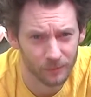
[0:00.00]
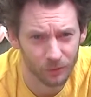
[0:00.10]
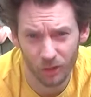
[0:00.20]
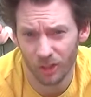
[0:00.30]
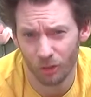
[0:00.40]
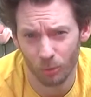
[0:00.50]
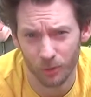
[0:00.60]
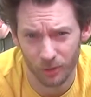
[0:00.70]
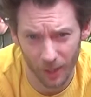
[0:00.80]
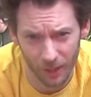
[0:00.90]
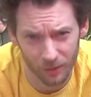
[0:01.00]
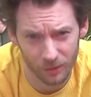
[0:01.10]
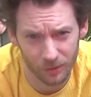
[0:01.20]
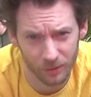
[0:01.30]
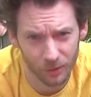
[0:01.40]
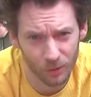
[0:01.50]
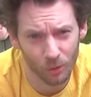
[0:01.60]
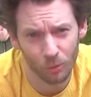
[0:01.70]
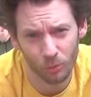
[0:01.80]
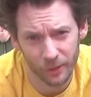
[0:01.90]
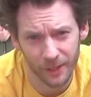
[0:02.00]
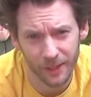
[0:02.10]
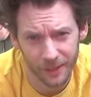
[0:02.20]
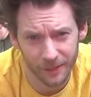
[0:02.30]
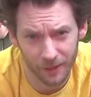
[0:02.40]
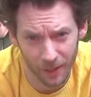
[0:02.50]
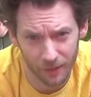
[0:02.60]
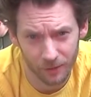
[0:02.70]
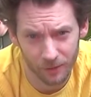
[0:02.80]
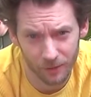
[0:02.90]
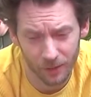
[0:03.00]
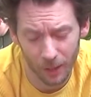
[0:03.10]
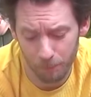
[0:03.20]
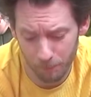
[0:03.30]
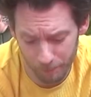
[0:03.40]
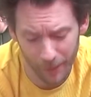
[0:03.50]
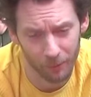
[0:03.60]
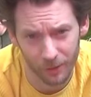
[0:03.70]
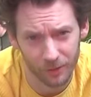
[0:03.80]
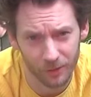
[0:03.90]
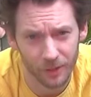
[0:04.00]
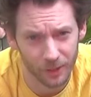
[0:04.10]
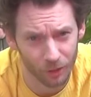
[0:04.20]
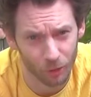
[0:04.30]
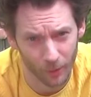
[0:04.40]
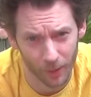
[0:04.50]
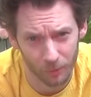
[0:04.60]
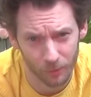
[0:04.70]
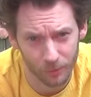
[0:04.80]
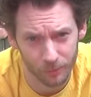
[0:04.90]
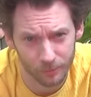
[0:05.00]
Jesus was dead, really dead and buried in the ground.